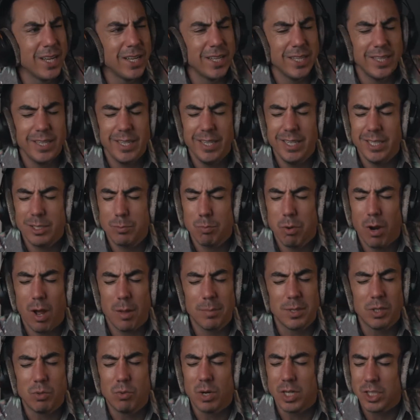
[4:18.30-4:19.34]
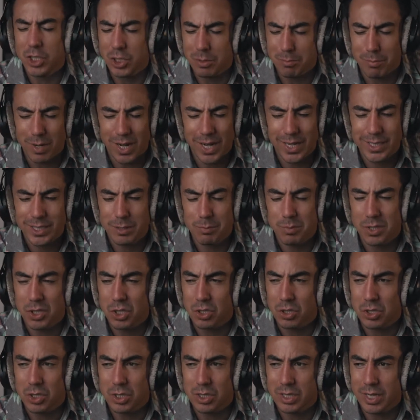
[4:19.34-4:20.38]
and it's probably Russian bots, but they're
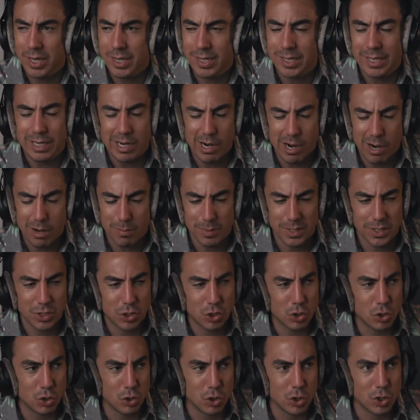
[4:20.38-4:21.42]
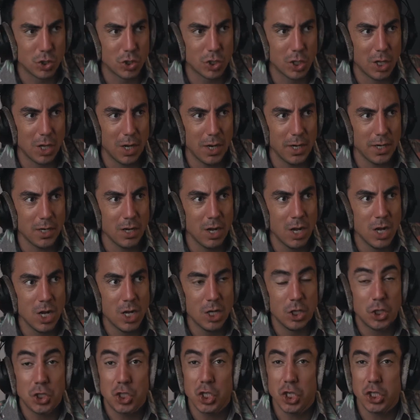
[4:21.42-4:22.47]
just like in comments, they're just like,
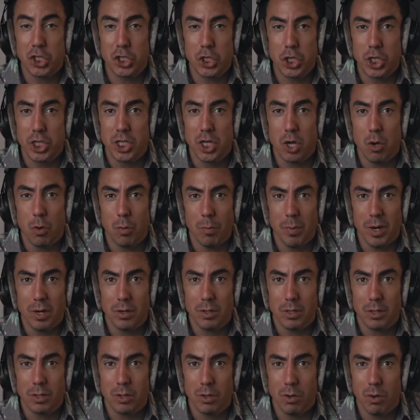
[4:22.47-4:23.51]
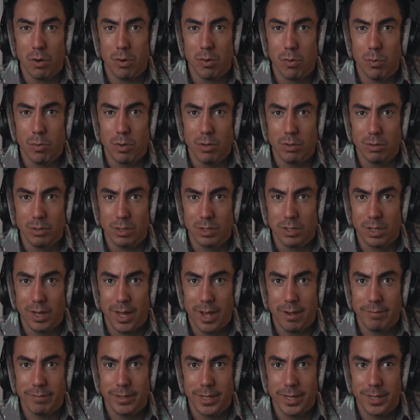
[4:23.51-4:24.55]
just so you know, America, the whole world is
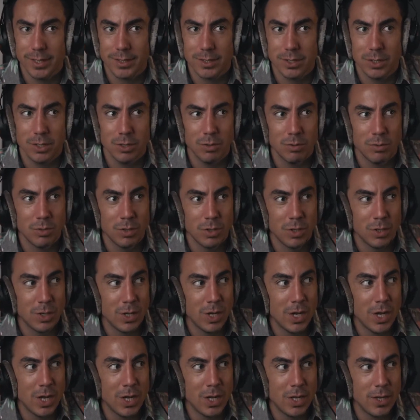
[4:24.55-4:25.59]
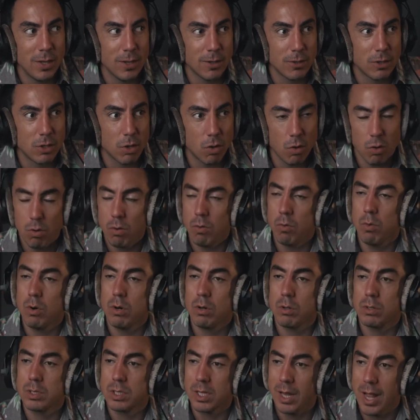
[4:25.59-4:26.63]
laughing at you. The whole
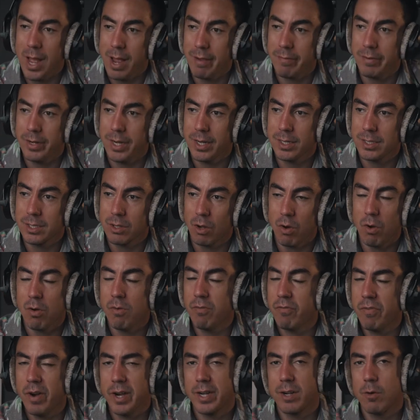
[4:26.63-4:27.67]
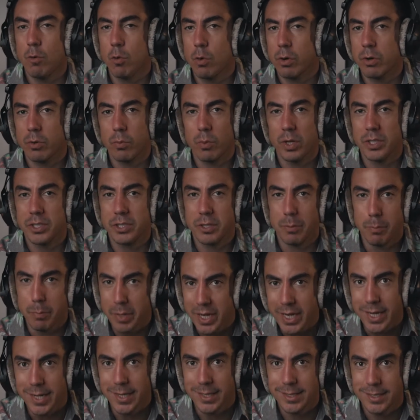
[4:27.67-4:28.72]
world is laughing at us. The whole fucking world wants to
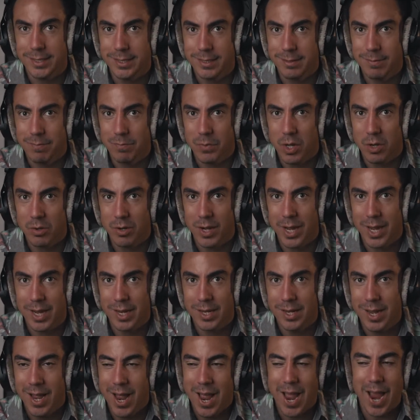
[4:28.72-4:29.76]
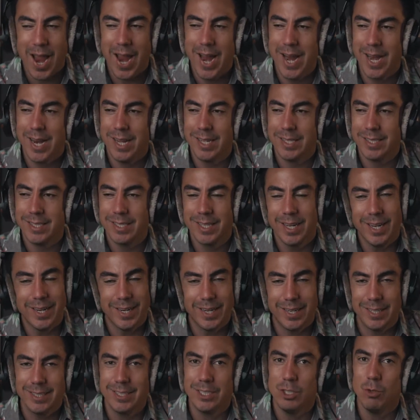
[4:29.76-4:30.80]
be us, okay? Hate us
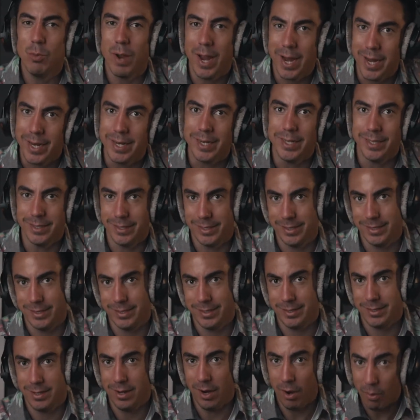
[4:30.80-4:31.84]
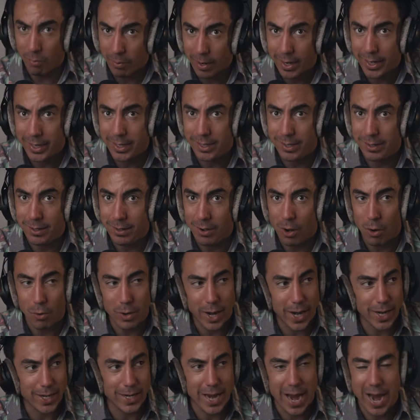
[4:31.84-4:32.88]
because you ain't us, all right?
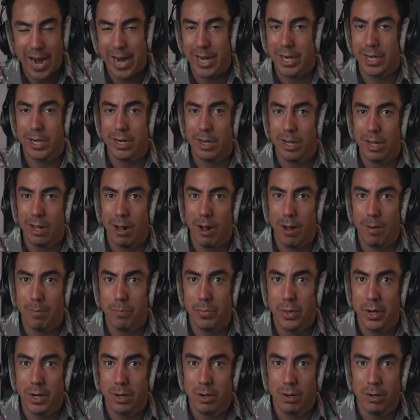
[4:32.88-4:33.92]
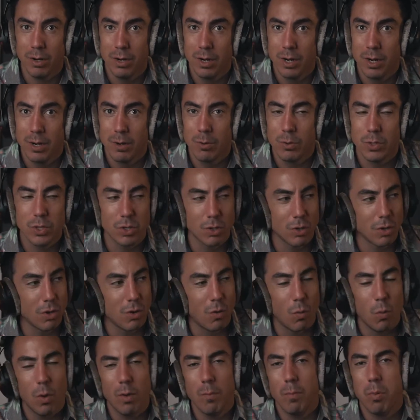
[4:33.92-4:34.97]
Okay, Canada, up there with your little
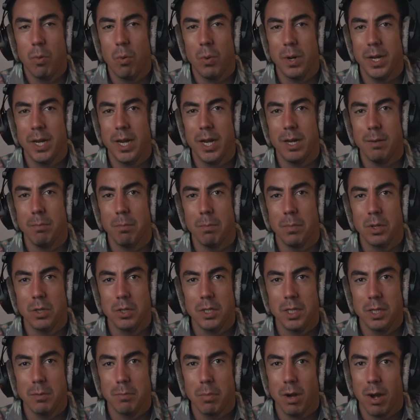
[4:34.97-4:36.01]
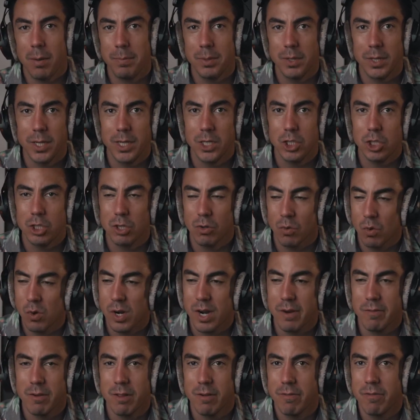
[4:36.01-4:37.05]
1.8 million population or
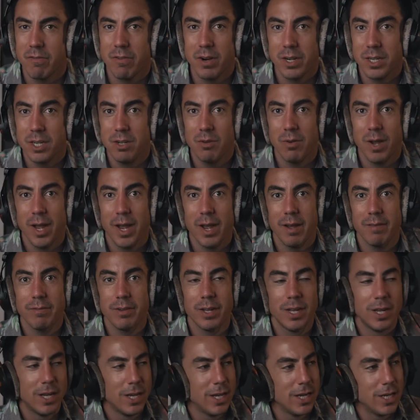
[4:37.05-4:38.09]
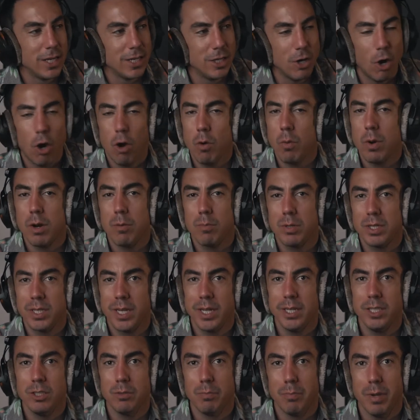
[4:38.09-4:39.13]
whatever the fuck you have, y'all want to
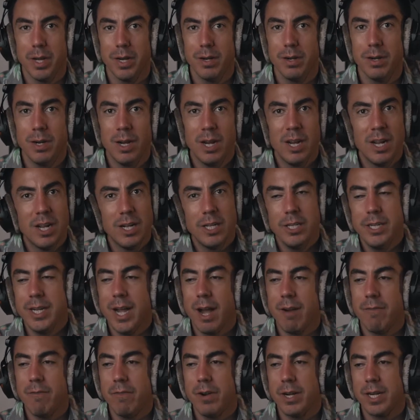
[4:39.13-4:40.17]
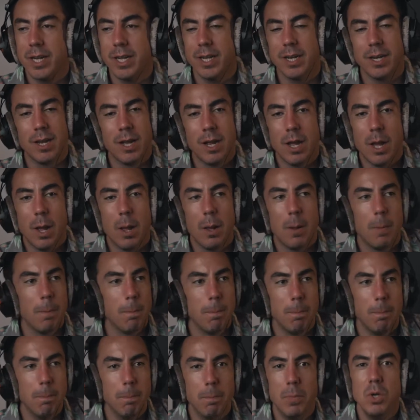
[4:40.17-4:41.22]
pretend you're better? You got fucking
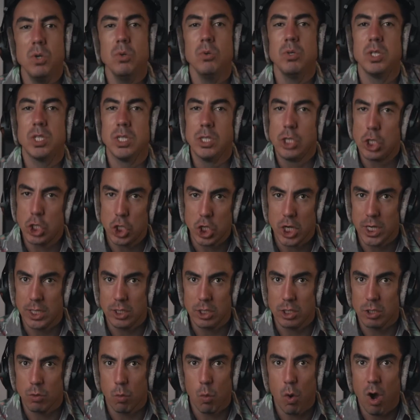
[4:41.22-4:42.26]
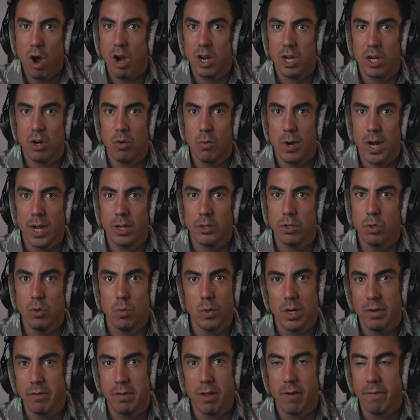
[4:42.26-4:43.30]
moose and shit just walking around doing
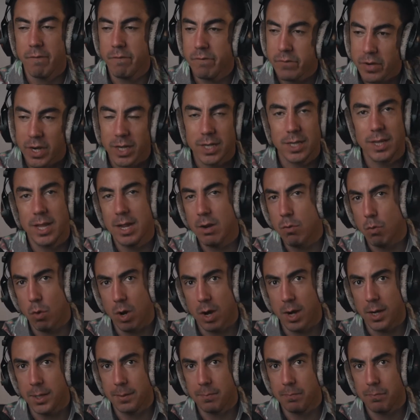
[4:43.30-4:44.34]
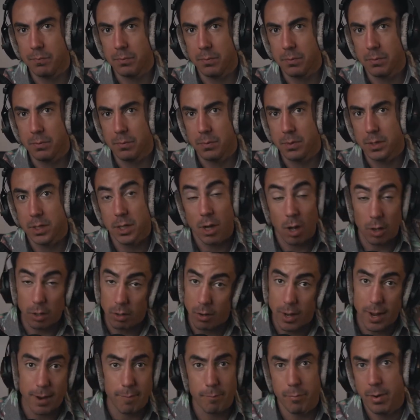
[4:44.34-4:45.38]
whatever the fuck they want. Y'all don't
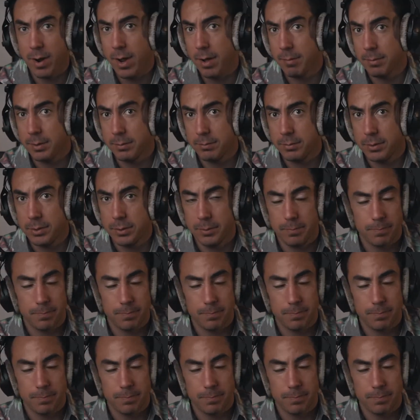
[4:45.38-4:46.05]
have problems?